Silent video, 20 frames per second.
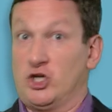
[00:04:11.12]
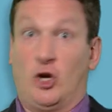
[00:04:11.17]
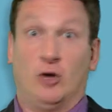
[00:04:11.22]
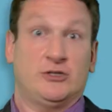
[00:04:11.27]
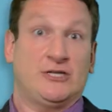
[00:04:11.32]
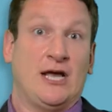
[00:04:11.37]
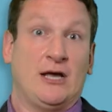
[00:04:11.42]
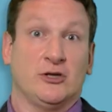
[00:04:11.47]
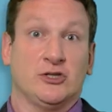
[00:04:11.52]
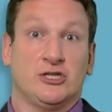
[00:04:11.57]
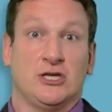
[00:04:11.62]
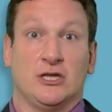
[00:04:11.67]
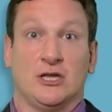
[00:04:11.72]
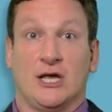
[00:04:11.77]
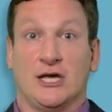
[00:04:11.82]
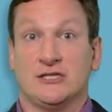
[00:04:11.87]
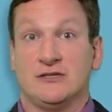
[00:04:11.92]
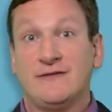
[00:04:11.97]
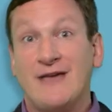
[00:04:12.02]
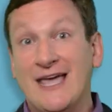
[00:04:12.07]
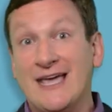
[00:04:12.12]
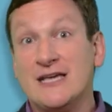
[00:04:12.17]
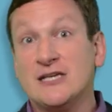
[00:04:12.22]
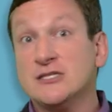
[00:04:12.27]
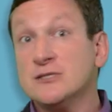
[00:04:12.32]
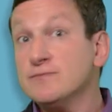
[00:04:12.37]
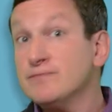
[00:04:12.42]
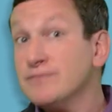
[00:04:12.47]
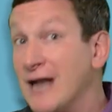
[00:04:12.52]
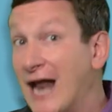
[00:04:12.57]
of hotels in Las
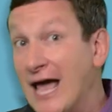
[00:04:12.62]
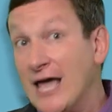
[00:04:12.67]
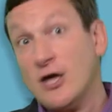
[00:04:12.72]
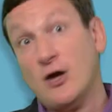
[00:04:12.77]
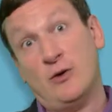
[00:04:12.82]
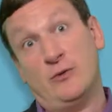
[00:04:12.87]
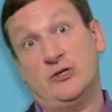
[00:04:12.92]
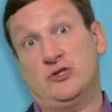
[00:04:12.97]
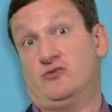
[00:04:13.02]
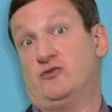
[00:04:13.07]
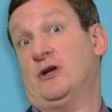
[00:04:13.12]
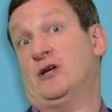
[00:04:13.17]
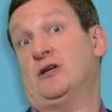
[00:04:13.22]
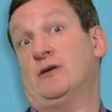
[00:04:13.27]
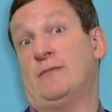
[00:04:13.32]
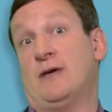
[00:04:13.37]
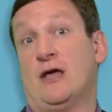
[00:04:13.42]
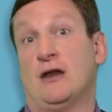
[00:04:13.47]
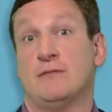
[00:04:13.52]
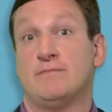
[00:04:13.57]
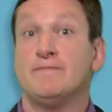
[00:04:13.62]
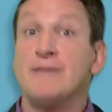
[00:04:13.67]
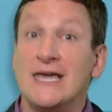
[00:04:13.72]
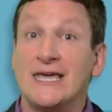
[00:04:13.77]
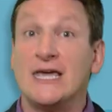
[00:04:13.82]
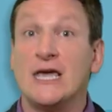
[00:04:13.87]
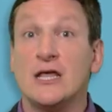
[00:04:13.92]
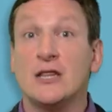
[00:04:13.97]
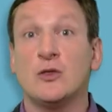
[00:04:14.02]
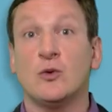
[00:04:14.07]
Vegas, but I always recommend
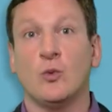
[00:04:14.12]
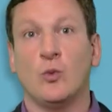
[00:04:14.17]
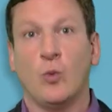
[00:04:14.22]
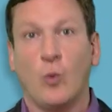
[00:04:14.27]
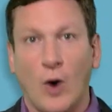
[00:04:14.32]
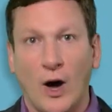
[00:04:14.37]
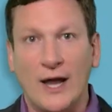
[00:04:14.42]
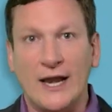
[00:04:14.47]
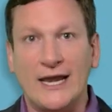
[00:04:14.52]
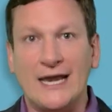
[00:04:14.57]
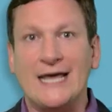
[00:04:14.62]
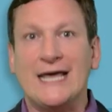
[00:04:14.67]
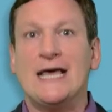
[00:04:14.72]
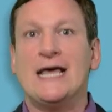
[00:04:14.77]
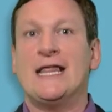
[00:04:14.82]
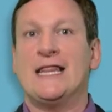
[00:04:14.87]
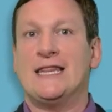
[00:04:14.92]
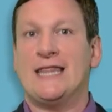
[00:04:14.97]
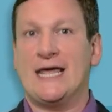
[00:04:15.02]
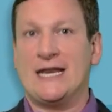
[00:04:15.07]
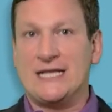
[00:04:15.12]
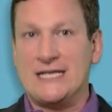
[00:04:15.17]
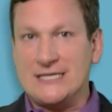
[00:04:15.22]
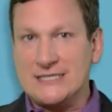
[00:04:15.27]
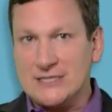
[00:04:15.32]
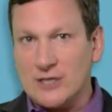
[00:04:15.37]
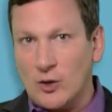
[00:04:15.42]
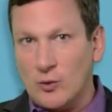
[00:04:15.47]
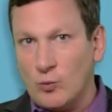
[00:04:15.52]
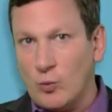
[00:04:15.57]
picking the one that
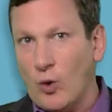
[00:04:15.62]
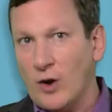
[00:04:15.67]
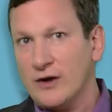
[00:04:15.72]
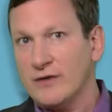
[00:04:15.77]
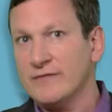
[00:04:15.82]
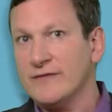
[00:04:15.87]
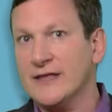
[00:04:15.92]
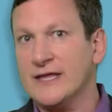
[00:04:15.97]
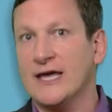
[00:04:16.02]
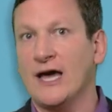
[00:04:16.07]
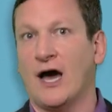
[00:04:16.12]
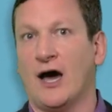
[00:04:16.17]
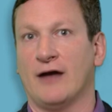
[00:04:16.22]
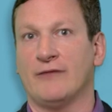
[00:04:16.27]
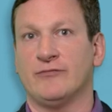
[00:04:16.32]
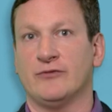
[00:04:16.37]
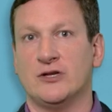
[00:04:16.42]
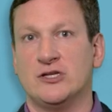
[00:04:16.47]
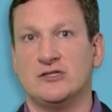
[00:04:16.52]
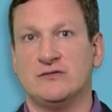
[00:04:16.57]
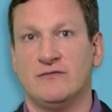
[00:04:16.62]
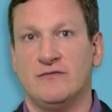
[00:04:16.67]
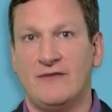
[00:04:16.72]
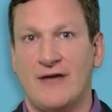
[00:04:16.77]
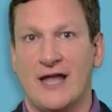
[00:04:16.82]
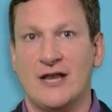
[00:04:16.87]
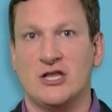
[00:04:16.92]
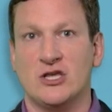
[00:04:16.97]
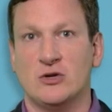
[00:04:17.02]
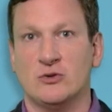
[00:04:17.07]
is one of the conference
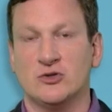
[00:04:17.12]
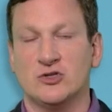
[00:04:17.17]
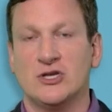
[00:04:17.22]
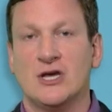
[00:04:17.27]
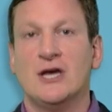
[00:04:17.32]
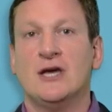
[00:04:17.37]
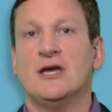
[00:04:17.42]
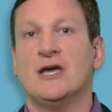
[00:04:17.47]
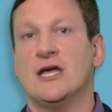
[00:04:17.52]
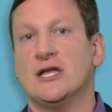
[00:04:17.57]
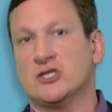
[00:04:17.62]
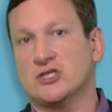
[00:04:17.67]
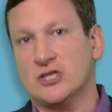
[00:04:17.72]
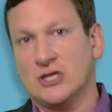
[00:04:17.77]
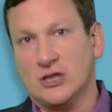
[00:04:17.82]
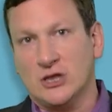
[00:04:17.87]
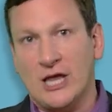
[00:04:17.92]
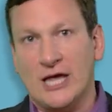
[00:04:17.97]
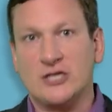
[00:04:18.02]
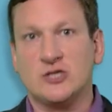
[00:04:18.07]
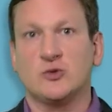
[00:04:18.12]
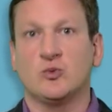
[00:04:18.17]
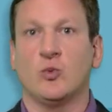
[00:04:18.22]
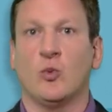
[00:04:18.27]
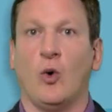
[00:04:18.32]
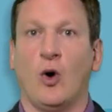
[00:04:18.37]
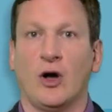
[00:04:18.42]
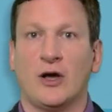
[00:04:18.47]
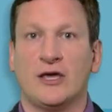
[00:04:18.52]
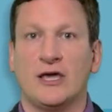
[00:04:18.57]
venues. It's less
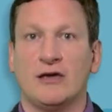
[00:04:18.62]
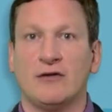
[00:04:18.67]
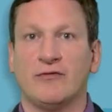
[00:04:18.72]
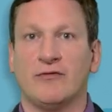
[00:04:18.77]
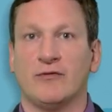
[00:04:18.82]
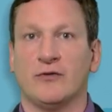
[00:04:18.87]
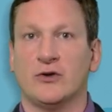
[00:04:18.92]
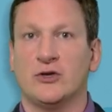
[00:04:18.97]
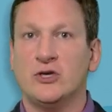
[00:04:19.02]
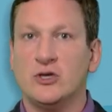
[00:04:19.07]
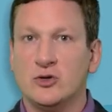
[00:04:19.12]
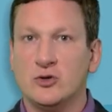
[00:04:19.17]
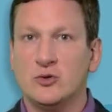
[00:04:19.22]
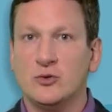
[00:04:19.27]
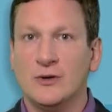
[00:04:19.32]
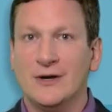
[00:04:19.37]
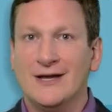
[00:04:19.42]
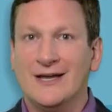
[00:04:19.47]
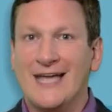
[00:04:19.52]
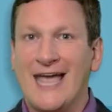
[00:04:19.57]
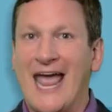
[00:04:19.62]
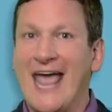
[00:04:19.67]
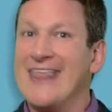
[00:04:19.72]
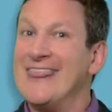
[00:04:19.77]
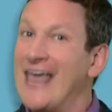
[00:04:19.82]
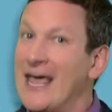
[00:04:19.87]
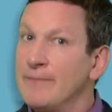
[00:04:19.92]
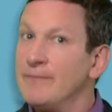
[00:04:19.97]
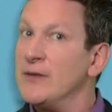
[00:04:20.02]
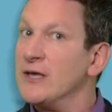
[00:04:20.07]
walking for you,
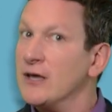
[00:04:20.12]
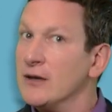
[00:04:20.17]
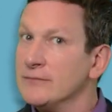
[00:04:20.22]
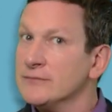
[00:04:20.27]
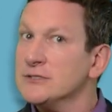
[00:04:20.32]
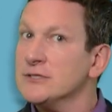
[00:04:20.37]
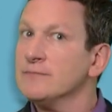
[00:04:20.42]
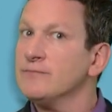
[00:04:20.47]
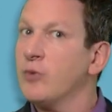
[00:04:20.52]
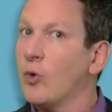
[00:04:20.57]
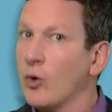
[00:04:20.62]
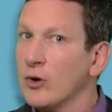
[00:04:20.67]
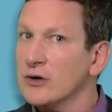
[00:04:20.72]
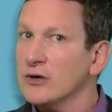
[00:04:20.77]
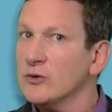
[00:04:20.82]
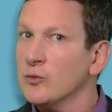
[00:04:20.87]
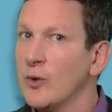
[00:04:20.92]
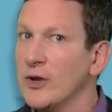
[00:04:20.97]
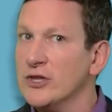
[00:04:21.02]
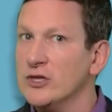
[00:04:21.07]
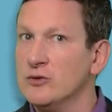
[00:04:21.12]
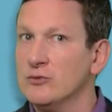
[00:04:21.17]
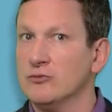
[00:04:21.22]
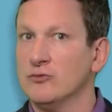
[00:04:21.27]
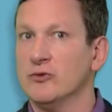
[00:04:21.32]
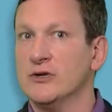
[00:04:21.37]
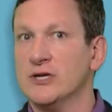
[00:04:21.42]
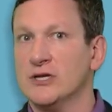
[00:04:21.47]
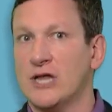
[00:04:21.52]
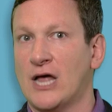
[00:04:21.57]
and that becomes important when you
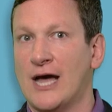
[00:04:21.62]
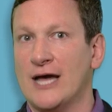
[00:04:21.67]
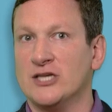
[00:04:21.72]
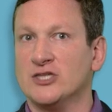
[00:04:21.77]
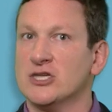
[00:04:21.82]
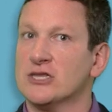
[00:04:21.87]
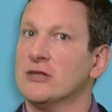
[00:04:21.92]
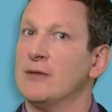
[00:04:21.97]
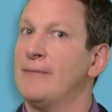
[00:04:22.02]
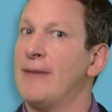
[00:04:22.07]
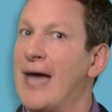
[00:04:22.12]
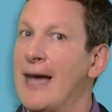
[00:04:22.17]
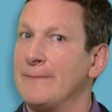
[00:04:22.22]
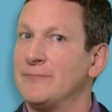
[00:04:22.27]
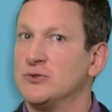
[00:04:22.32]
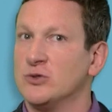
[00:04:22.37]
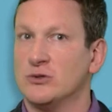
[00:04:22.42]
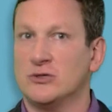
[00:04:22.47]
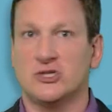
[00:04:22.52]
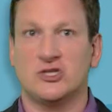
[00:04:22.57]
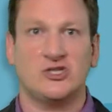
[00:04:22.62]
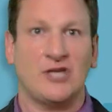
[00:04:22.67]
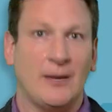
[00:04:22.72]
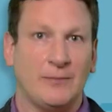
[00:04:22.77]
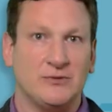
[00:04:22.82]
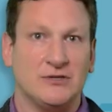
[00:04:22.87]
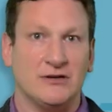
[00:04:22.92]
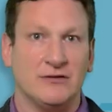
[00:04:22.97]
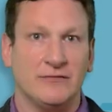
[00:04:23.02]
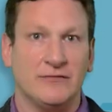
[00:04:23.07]
realize that the maps are
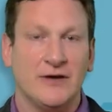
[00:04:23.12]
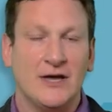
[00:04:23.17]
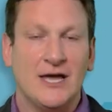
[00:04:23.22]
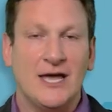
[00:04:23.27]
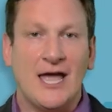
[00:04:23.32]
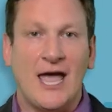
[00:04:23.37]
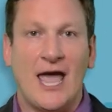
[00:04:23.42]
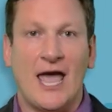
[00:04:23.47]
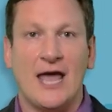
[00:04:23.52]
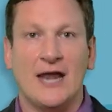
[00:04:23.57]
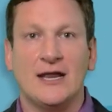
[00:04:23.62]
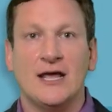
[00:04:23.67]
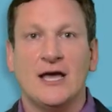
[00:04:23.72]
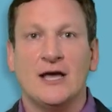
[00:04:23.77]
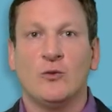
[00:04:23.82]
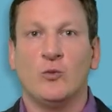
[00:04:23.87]
deceptive and